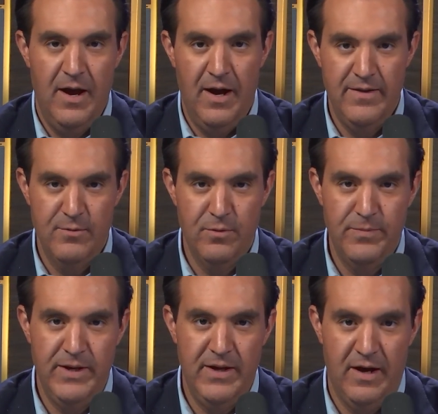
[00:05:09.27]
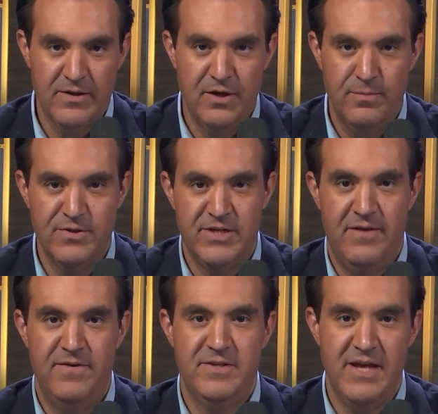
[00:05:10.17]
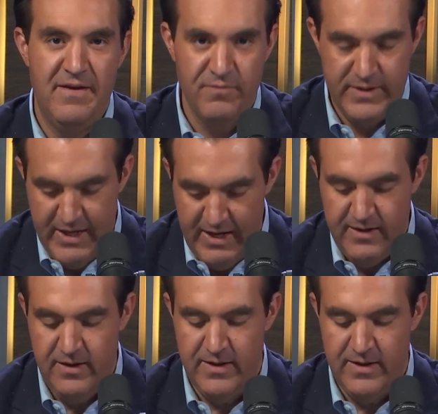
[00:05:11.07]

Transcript: there will be October 7th every day.